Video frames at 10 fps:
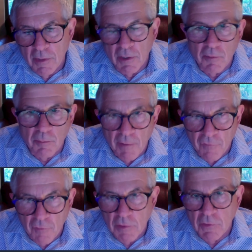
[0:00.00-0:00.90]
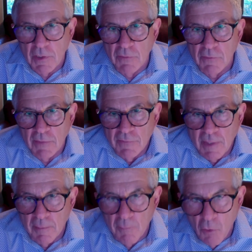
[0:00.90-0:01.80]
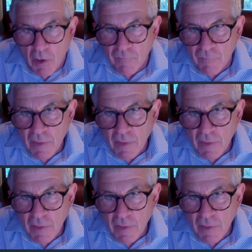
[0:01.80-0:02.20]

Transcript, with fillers: the little puffer machines. I set them off.